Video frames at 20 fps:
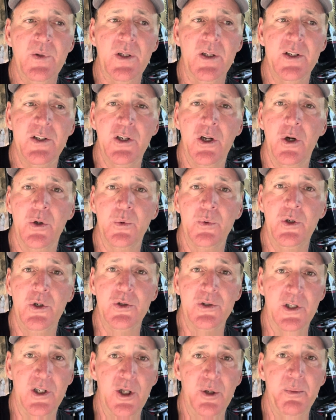you know,
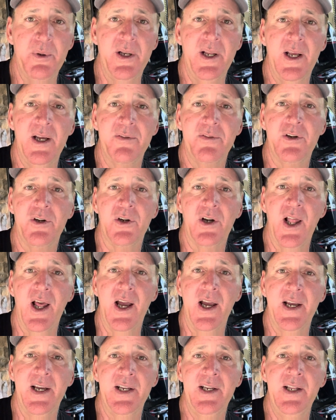use a little bit heavier
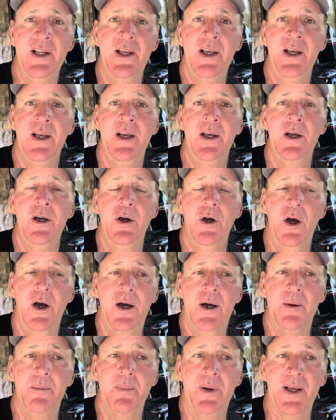line,
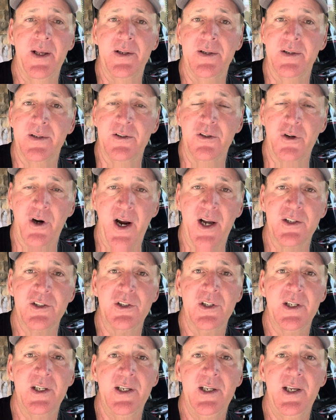and
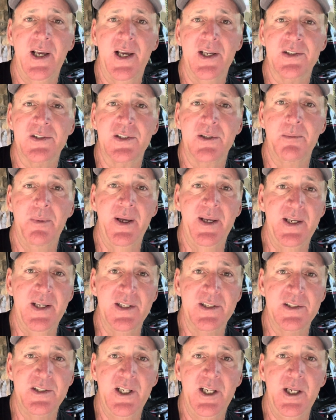gradually as the bait
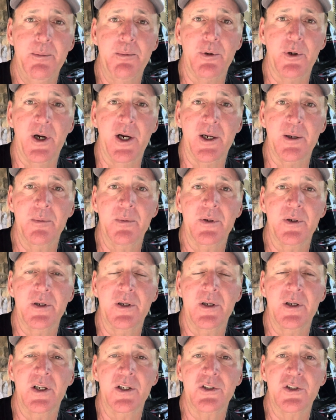gets deeper, I can
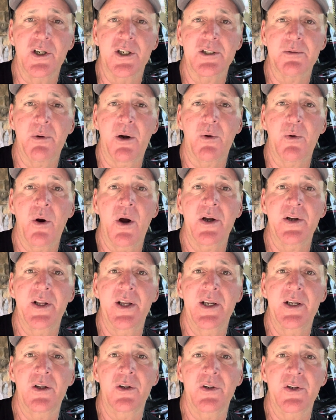adjust my rod
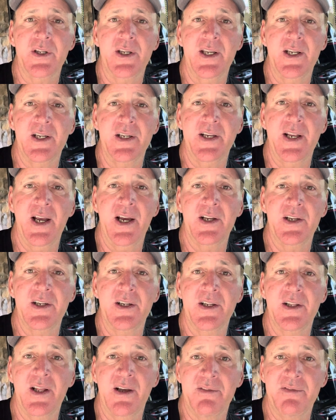angle to get it down
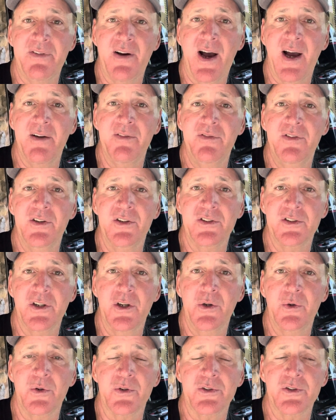into that 5 foot
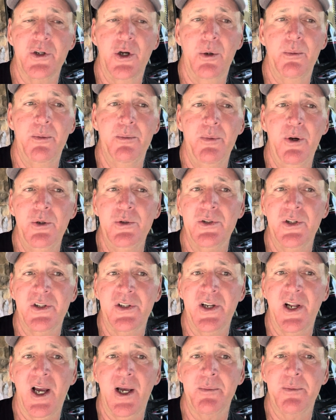zone or so. Most of the
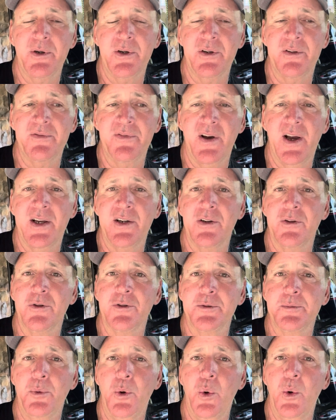time you're going to find on
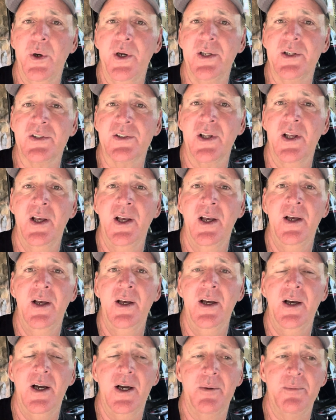those points
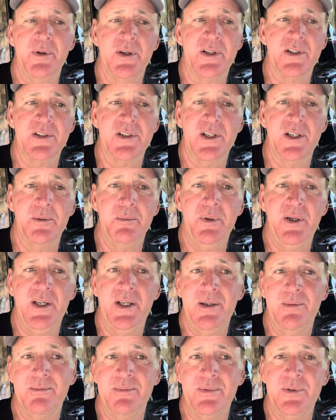that it's going to
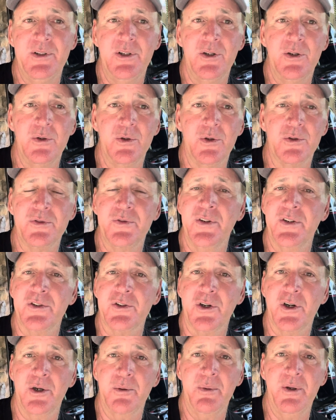be, you know, those
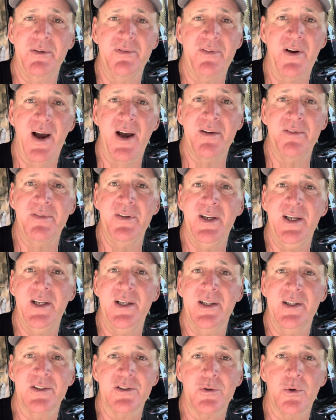fish are going to be 5
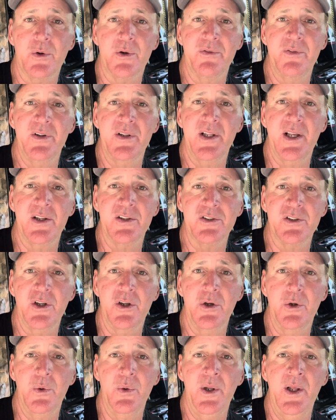feet and sort of in that
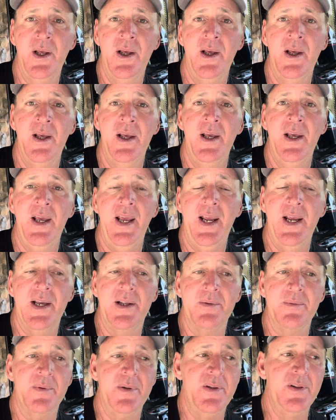zone.
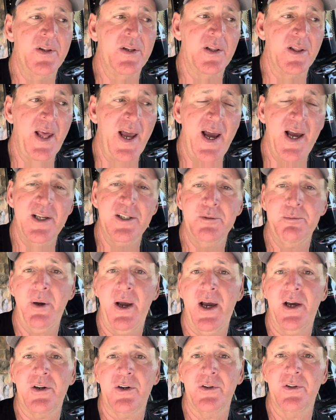And the last
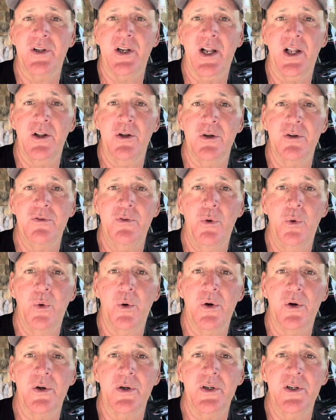pattern that I look
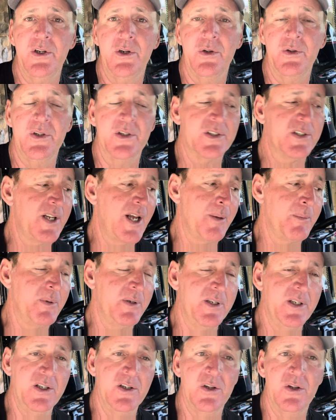for, you know, in this type
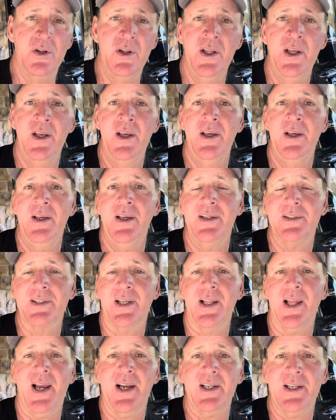of deal is
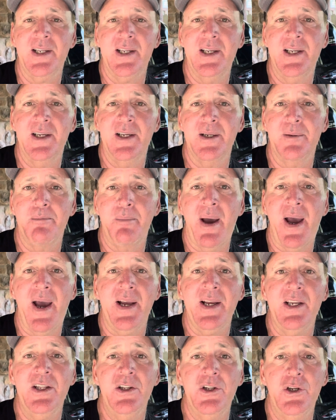I like to get
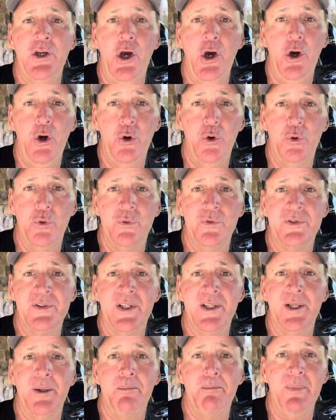back in the coves,
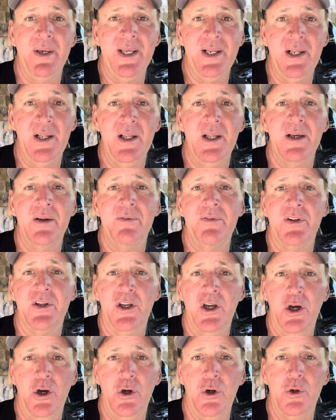in the middle of the
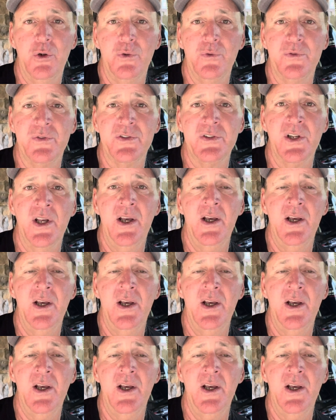coves,